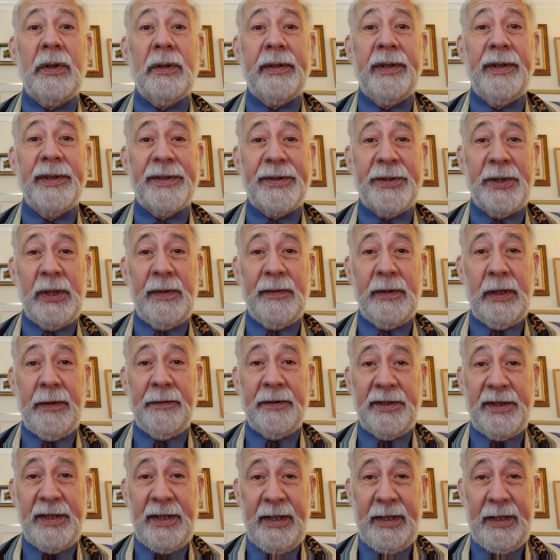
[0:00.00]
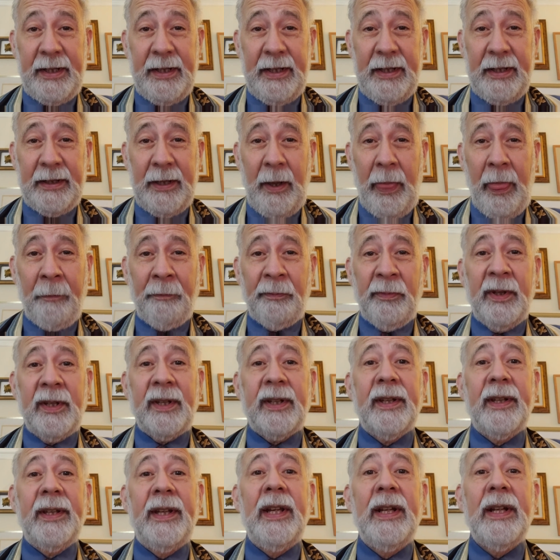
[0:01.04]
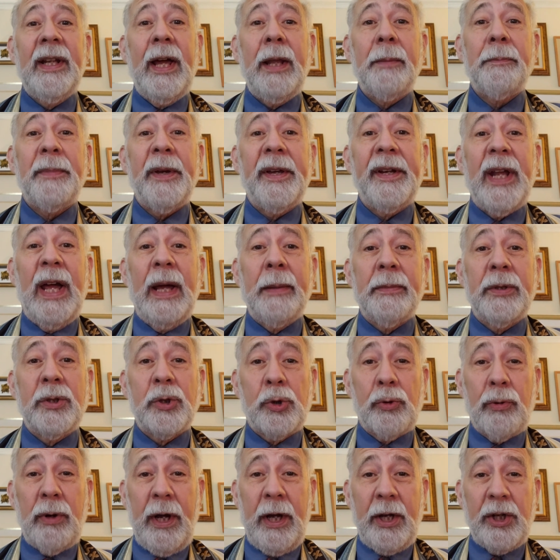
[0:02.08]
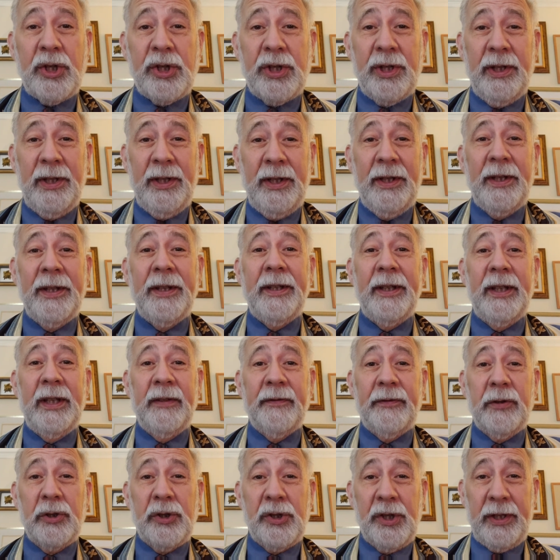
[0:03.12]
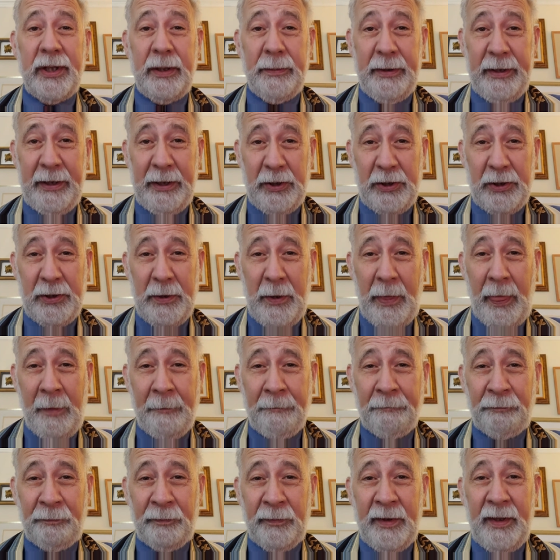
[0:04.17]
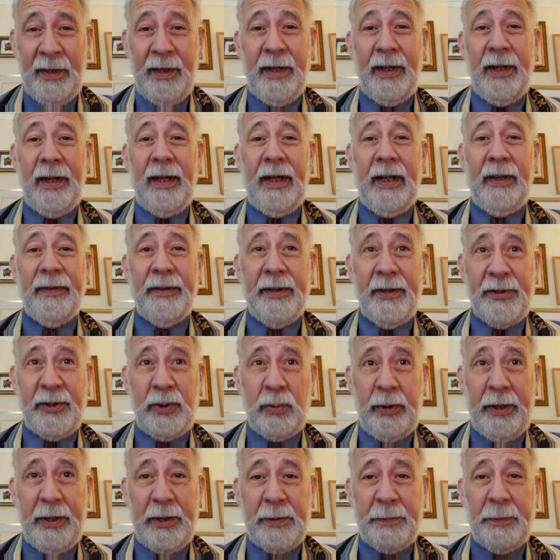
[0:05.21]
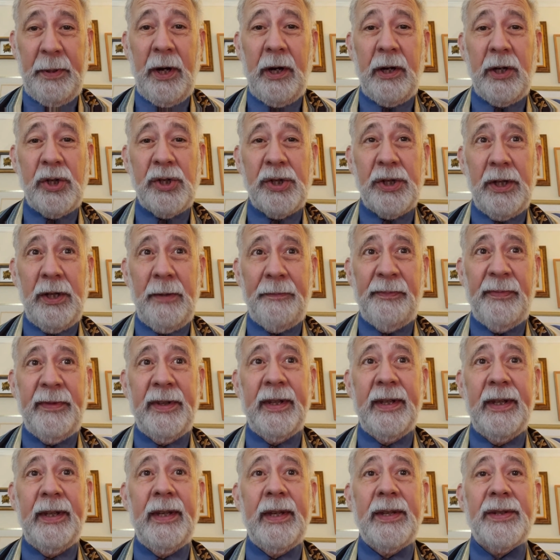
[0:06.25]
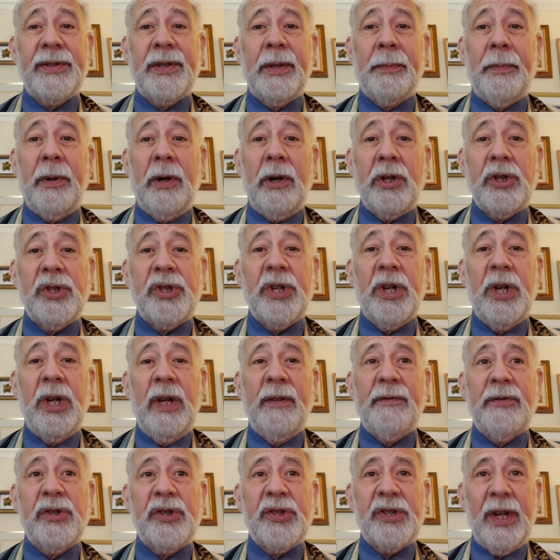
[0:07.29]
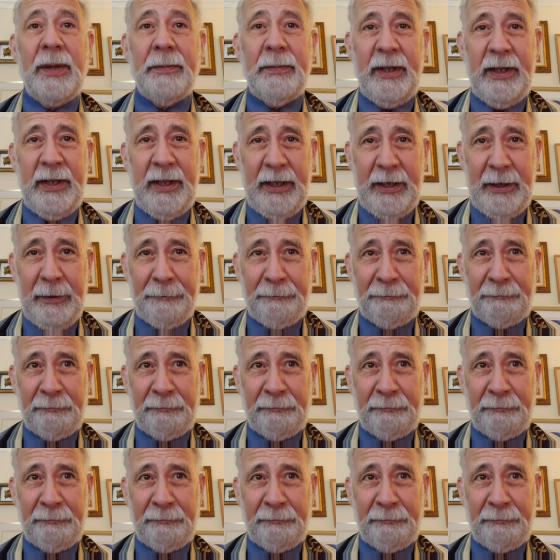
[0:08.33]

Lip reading: Conservative Synagogue, Kehilat Bet HaMidrash in Virginia Beach. And this week's Parsha is the Parsha of Shamini.